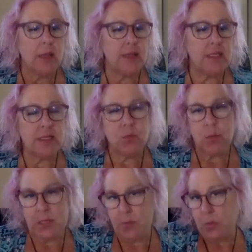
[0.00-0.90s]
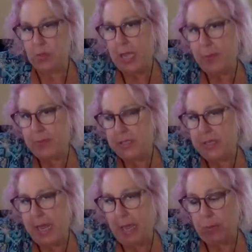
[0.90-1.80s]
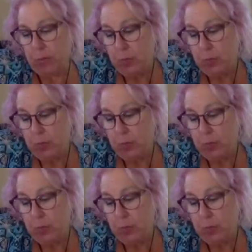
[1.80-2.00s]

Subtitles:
this is what's supposed to happen today.